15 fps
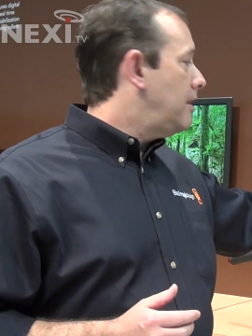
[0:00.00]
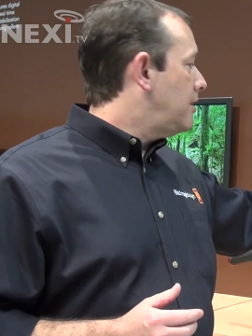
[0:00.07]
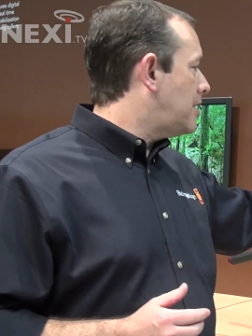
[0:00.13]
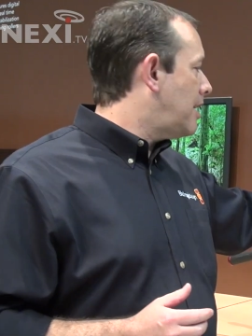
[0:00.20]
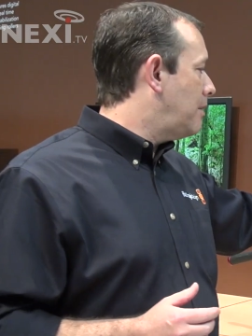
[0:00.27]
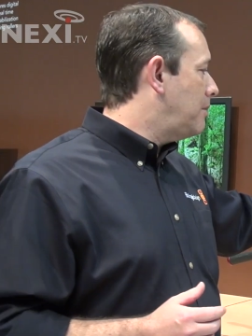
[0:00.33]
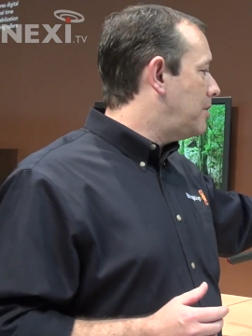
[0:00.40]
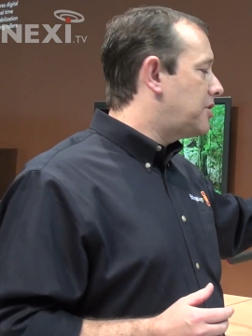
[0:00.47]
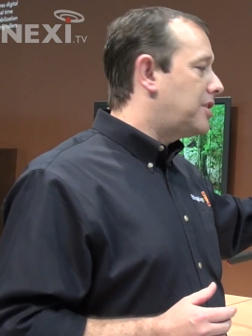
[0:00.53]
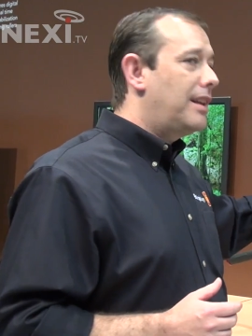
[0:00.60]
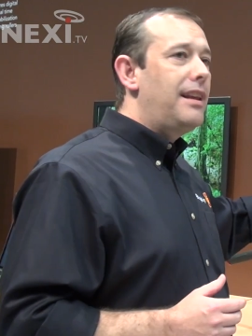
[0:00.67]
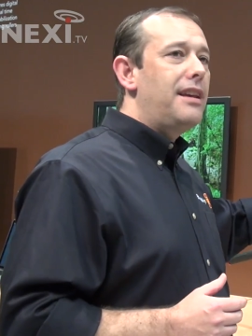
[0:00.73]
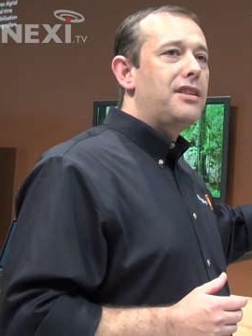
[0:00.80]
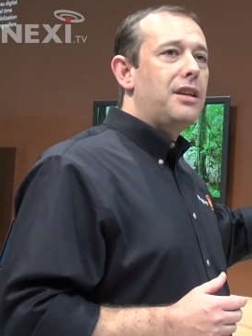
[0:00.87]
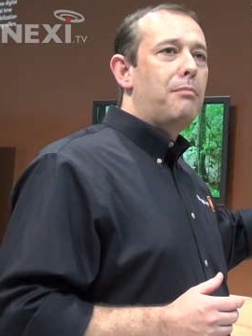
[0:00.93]
So
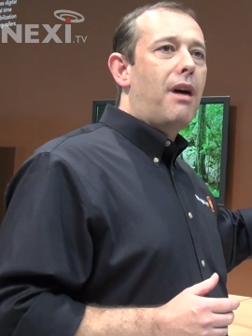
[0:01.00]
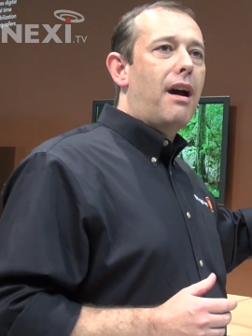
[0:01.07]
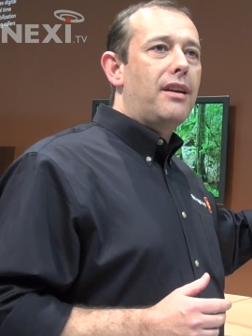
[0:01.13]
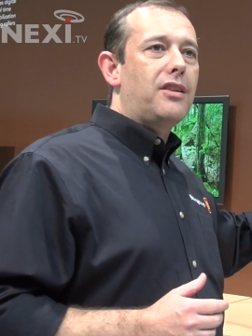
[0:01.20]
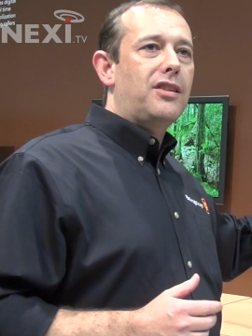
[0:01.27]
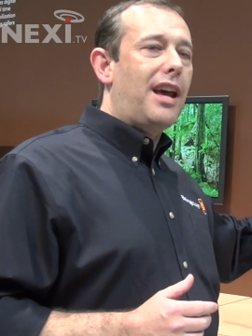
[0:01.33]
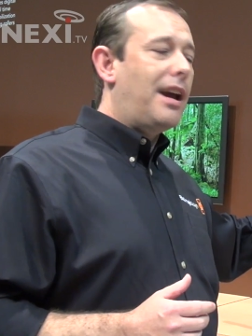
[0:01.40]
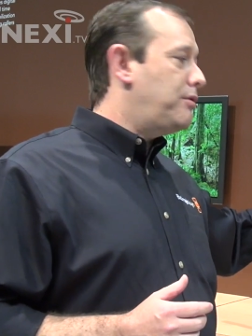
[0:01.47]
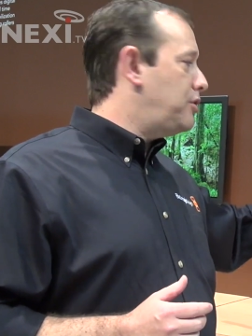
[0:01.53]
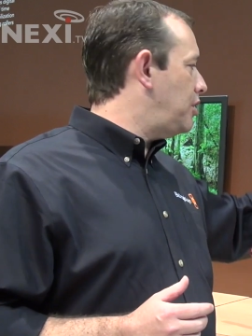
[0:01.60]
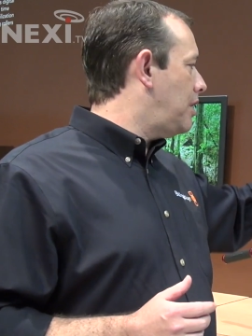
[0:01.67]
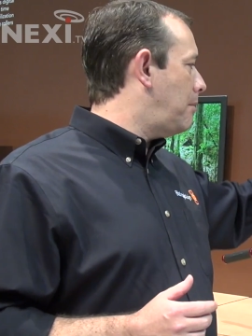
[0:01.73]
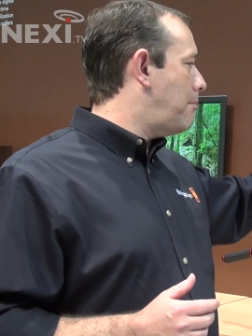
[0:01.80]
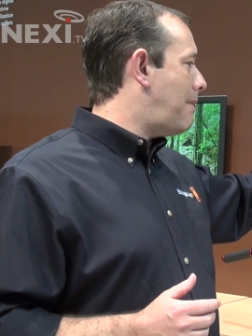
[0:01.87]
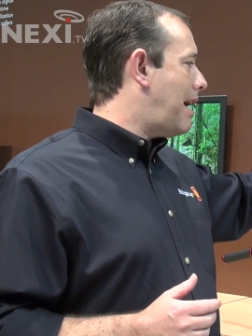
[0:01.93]
silly as it might sound, you could